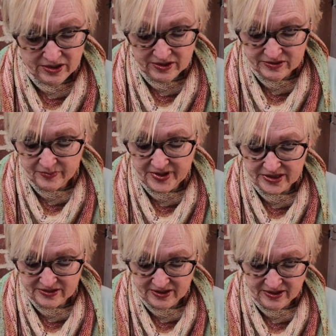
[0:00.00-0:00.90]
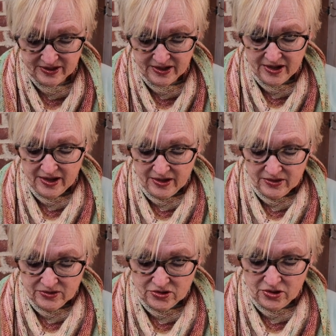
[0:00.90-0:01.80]
It's amazing.
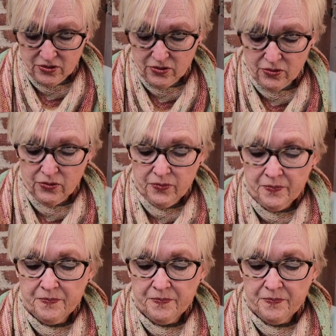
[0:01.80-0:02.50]
So